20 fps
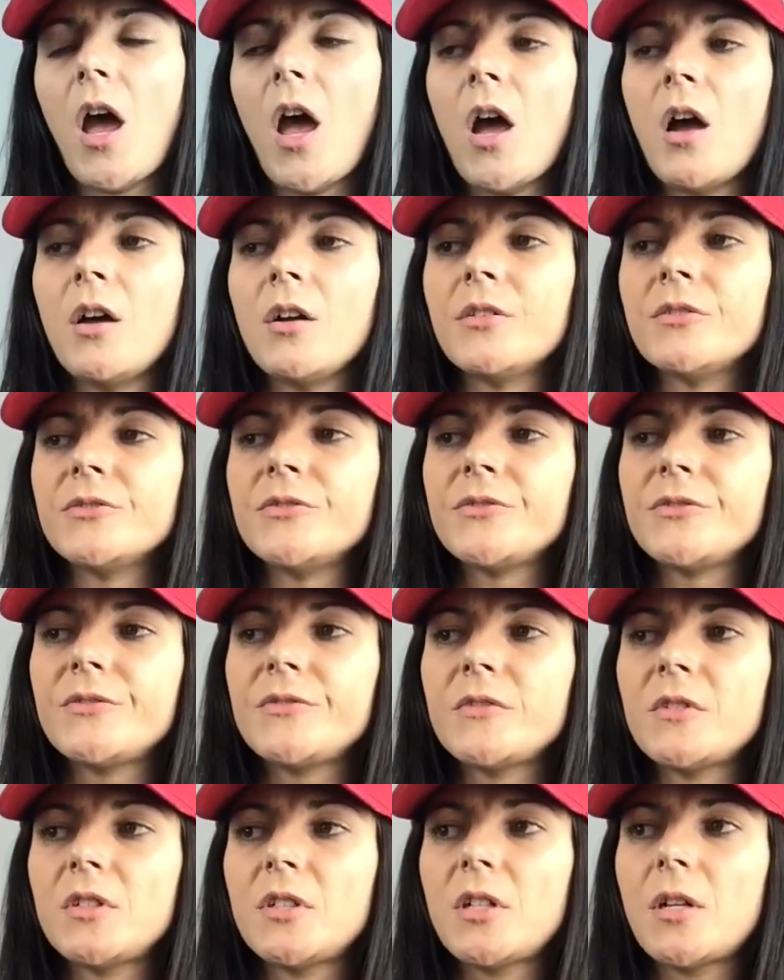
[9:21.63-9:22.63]
of
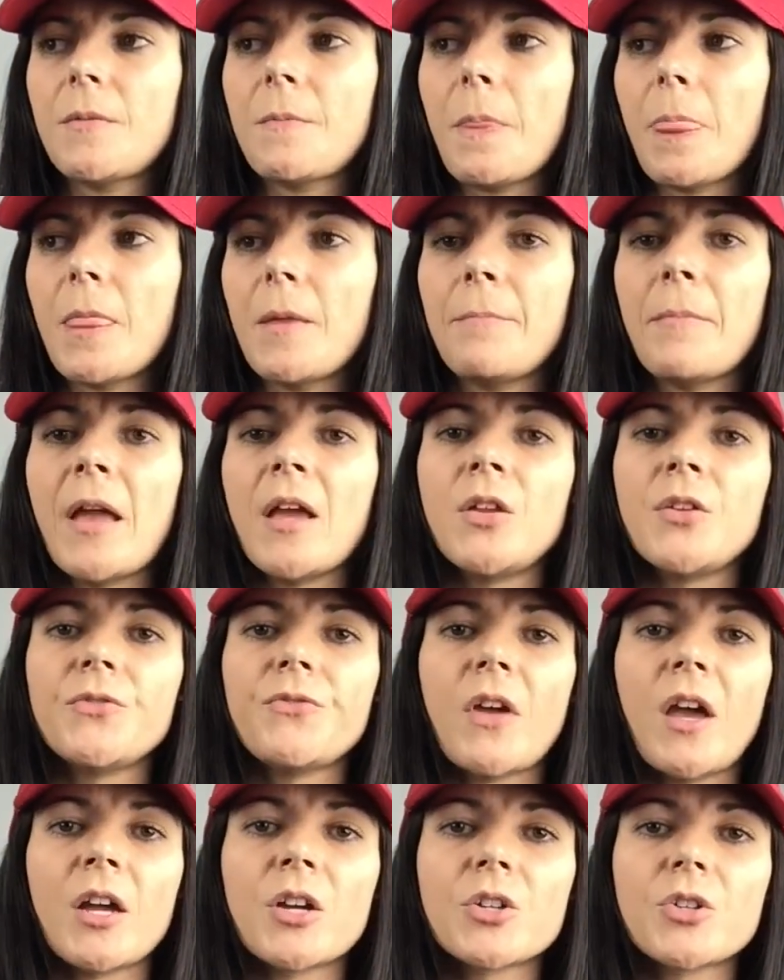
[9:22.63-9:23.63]

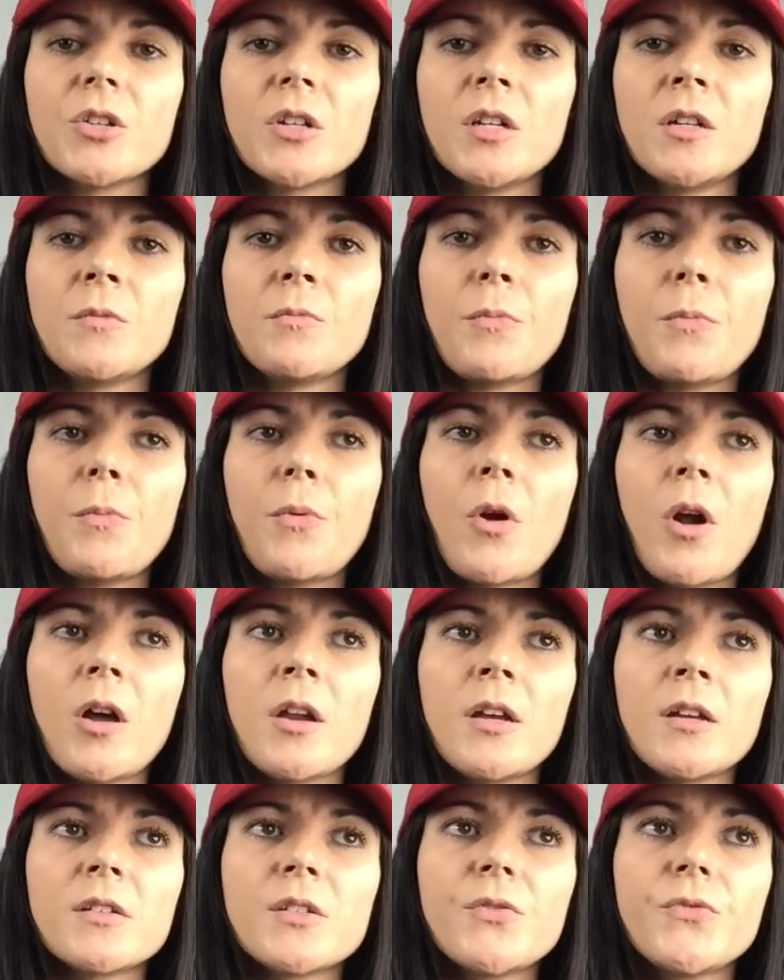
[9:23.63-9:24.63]
manufacturing
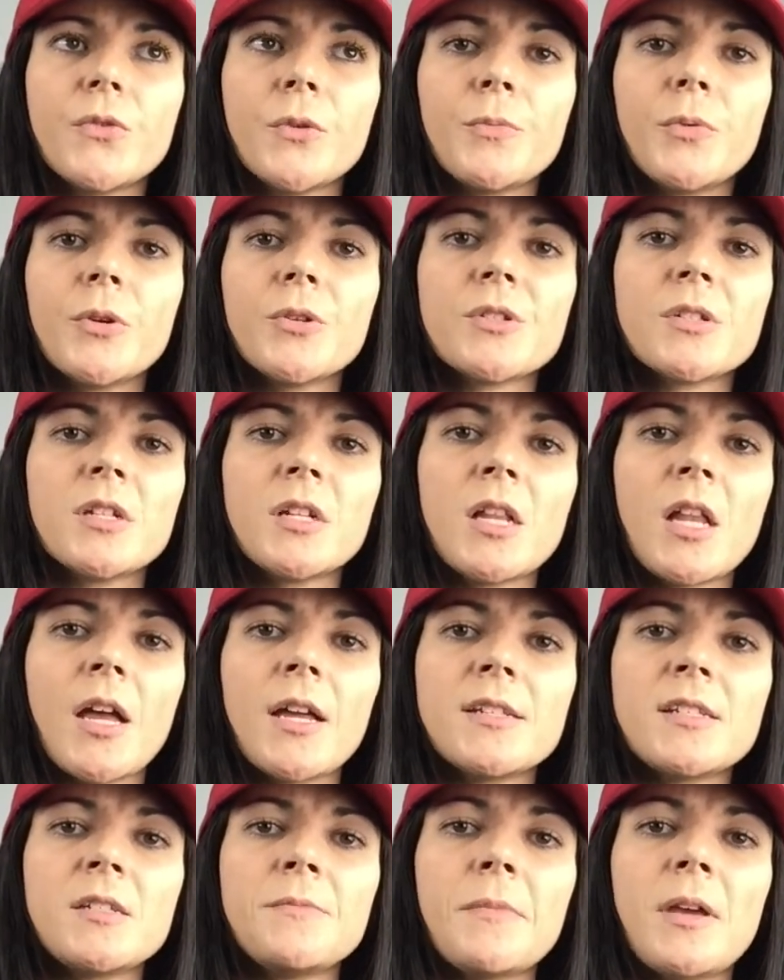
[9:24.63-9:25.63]
products for
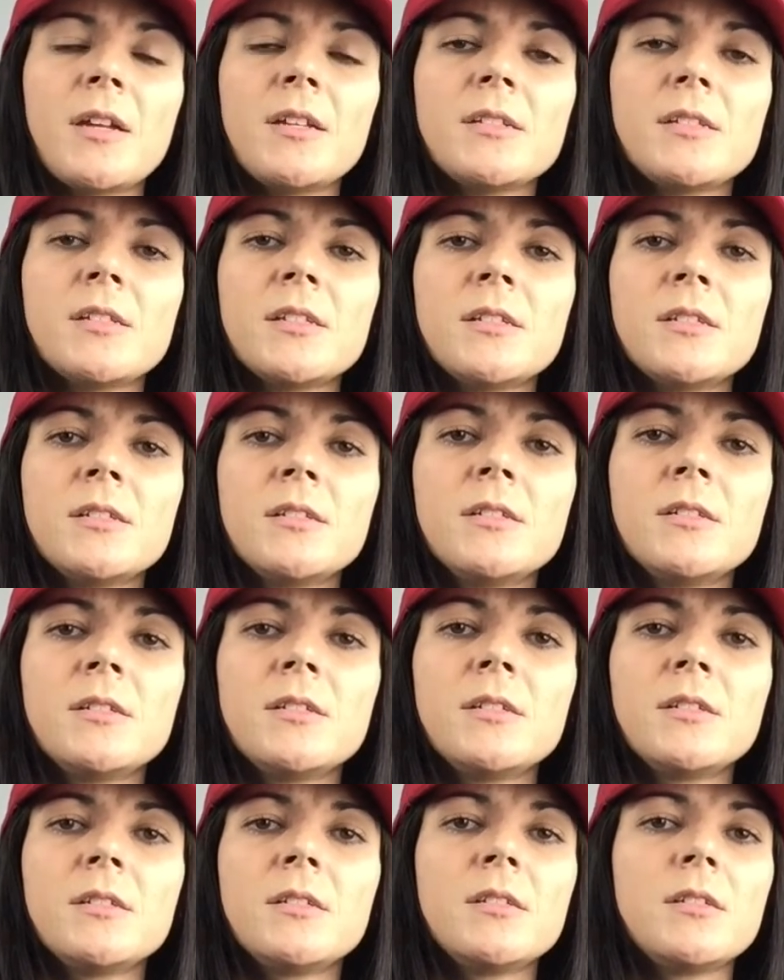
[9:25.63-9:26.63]
personalized medicine
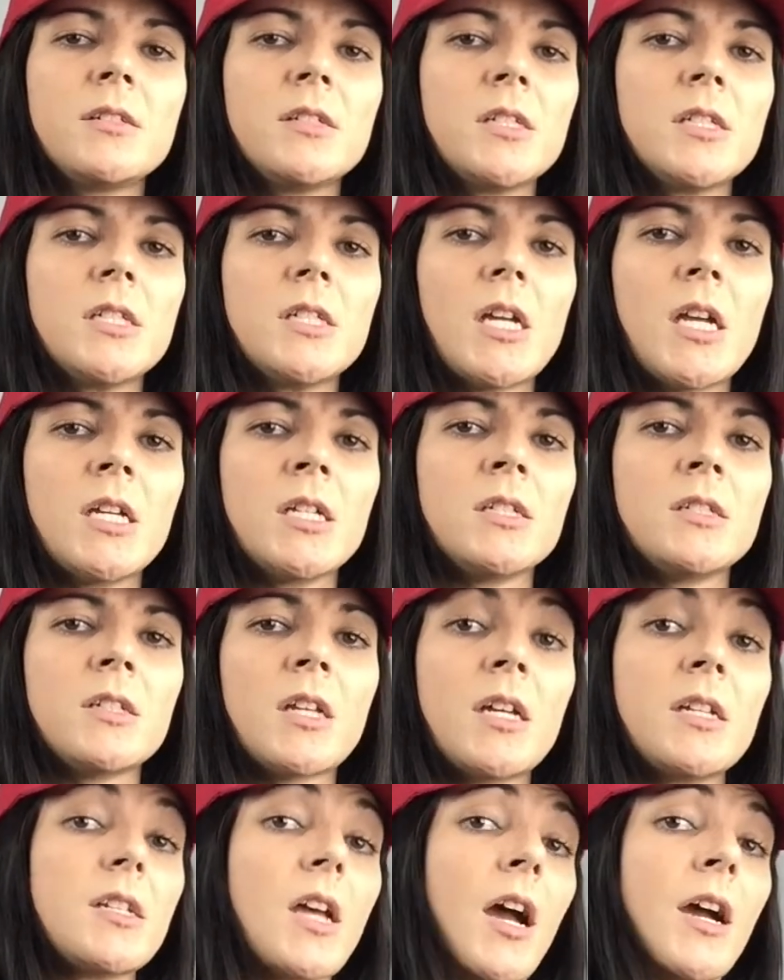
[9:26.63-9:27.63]

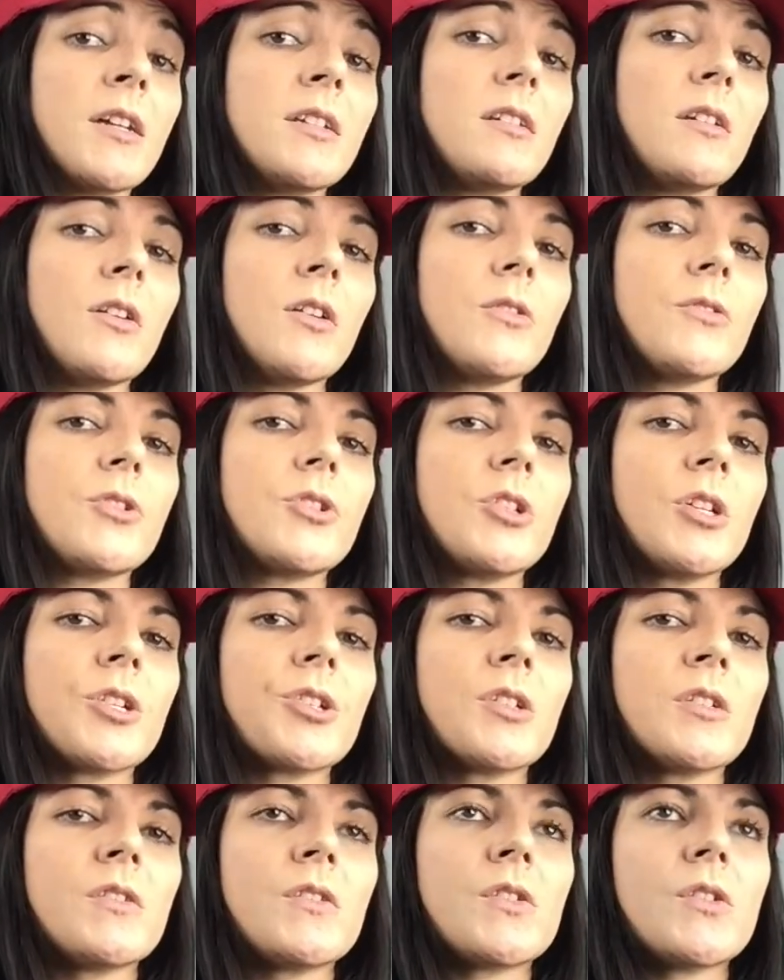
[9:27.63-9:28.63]
and dietary
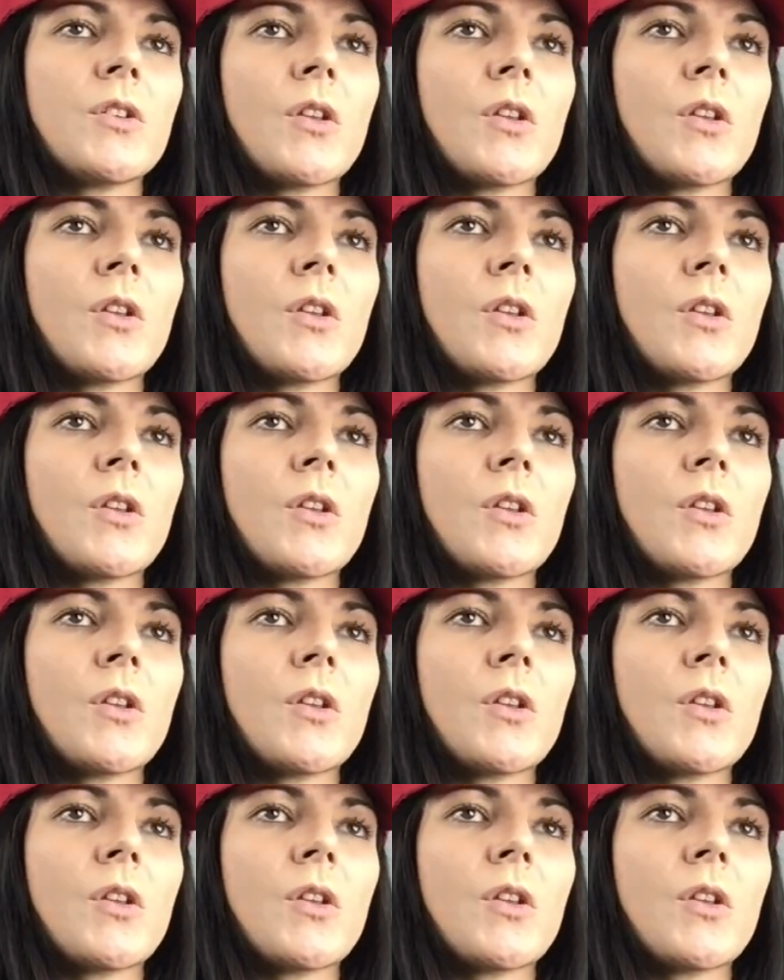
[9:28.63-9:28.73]
restrictions.